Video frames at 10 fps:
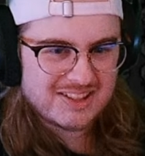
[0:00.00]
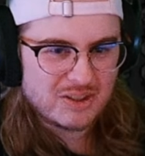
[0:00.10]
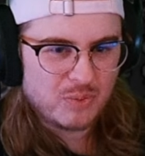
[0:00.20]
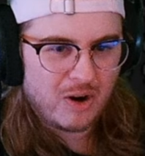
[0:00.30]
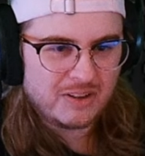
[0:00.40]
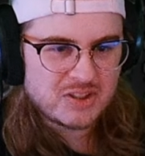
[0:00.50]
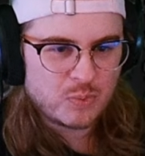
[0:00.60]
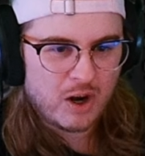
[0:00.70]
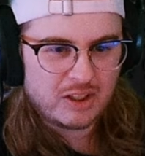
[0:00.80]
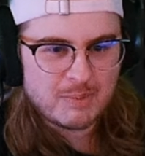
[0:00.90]
the wall as
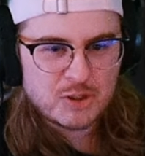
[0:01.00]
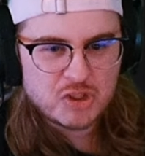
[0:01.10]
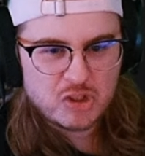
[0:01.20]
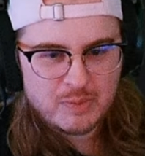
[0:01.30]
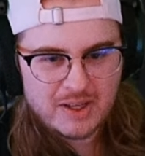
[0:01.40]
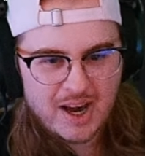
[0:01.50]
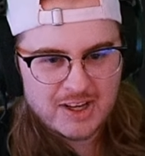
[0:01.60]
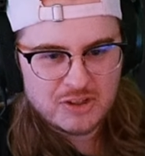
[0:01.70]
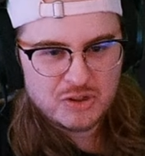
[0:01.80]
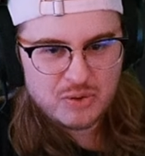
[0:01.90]
well. I'm assuming I
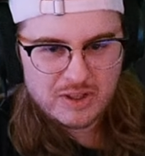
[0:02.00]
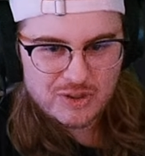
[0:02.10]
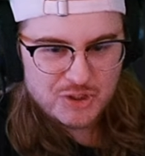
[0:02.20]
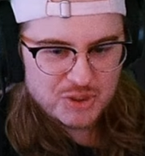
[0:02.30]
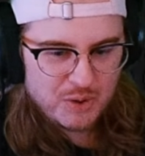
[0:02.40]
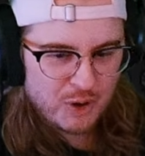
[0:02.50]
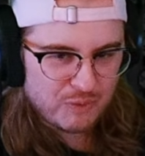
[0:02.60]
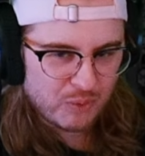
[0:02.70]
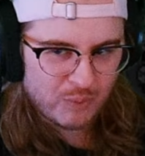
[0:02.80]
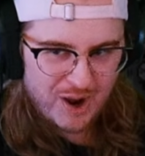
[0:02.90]
do get to shoot
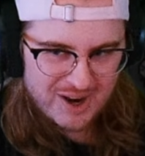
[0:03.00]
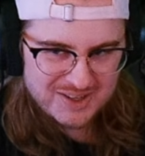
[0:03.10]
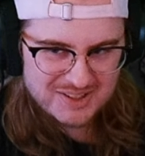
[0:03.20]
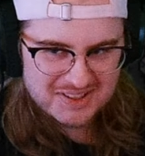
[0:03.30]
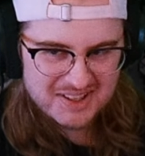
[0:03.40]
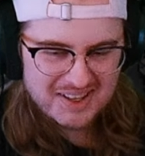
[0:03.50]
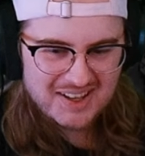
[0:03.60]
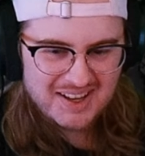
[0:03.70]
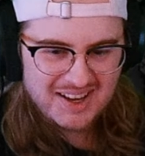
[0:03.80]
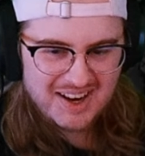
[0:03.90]
over rocks.
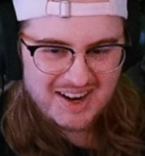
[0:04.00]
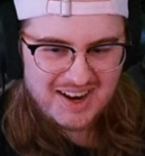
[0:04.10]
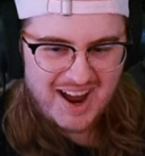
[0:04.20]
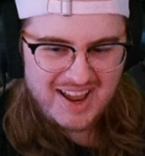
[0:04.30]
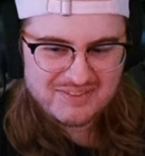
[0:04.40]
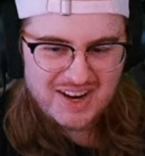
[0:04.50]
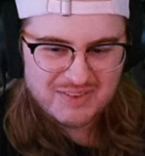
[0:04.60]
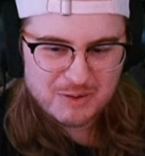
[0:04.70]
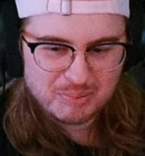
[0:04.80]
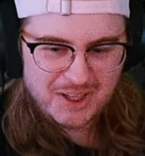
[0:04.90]
I have
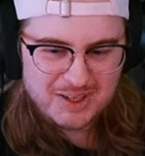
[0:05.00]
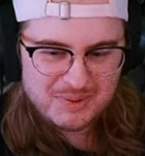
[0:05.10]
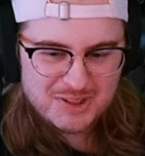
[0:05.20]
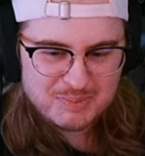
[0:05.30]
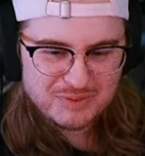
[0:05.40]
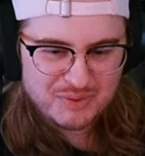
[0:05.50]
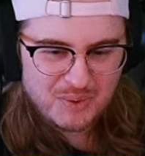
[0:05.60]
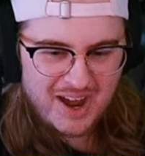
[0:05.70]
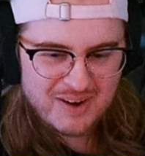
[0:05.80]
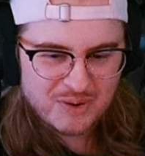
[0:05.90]
never played with this
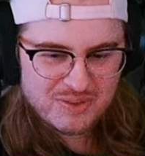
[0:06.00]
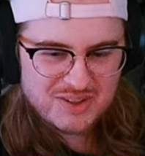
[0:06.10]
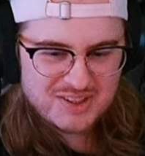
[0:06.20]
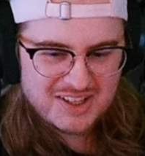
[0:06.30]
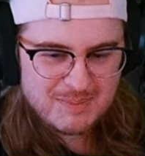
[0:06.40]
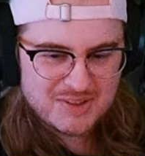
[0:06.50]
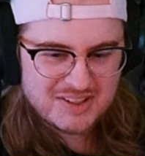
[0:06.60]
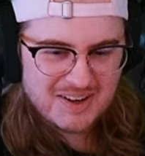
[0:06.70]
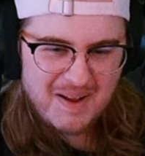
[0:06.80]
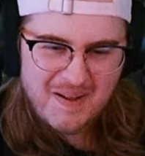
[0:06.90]
before, ever. This seems
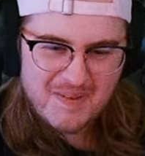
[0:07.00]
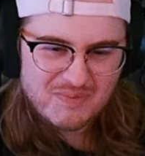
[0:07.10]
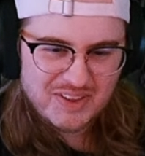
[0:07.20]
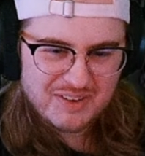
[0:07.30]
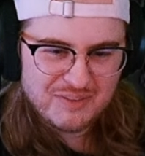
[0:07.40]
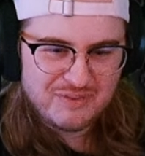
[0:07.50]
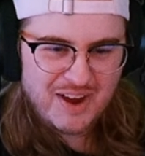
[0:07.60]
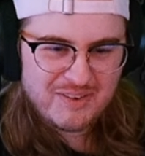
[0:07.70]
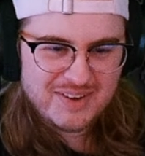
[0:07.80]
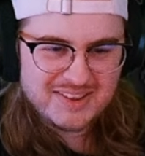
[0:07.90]

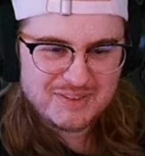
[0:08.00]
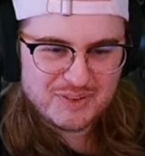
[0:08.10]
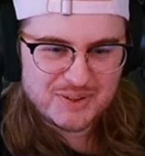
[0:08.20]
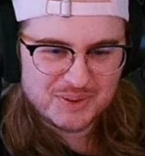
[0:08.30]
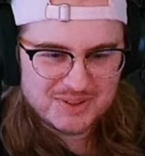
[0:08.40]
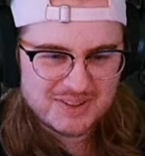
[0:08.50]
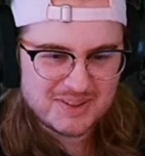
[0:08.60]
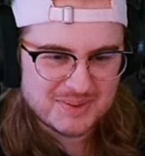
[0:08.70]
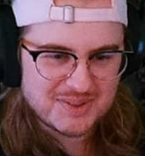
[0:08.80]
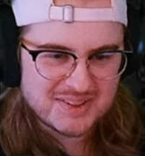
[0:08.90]
very difficult to
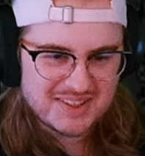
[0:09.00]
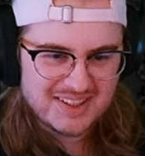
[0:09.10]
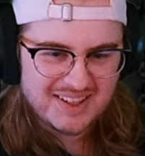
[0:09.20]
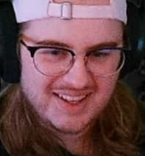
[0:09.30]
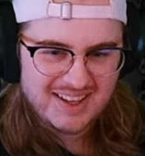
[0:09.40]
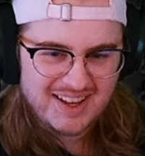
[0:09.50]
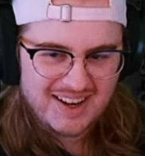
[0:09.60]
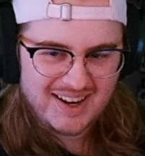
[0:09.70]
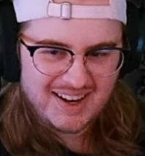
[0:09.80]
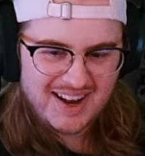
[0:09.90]
use.
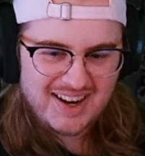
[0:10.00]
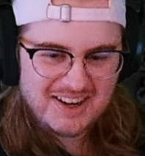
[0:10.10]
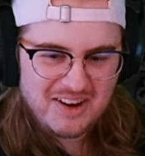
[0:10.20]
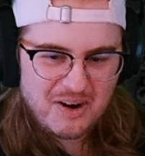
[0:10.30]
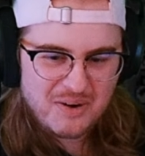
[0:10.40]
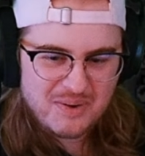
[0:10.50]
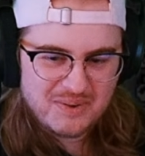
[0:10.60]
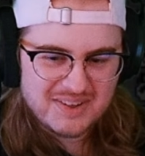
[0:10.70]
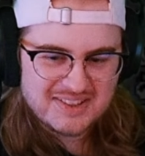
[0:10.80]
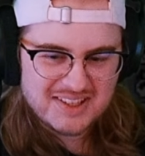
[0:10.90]
And I
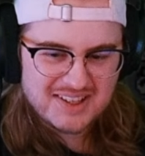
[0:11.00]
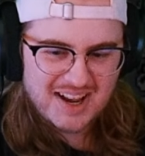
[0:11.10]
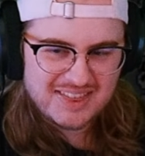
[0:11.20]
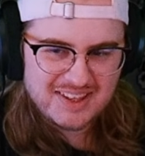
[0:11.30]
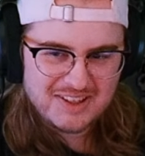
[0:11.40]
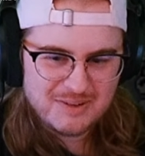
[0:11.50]
know, Zidget, I think you